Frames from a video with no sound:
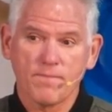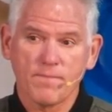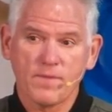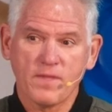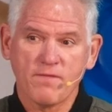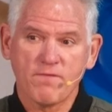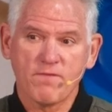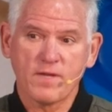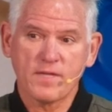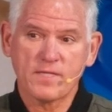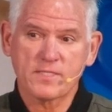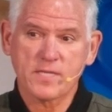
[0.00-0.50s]

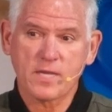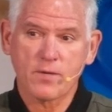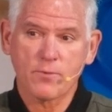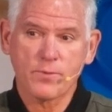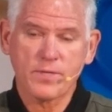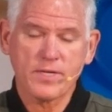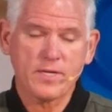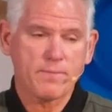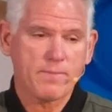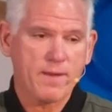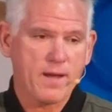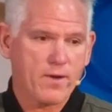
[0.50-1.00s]
even as I
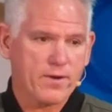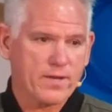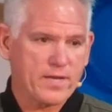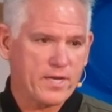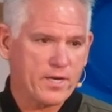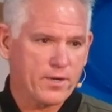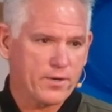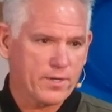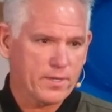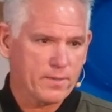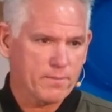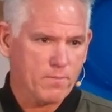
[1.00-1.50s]
read about
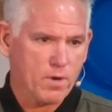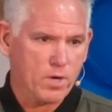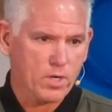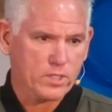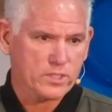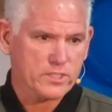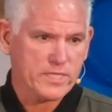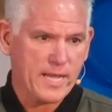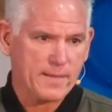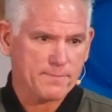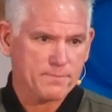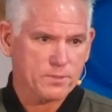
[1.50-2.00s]
here in Mark
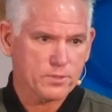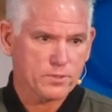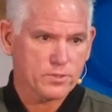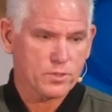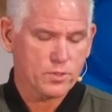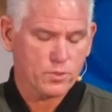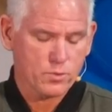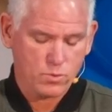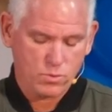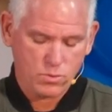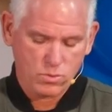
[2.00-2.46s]
chapter 2.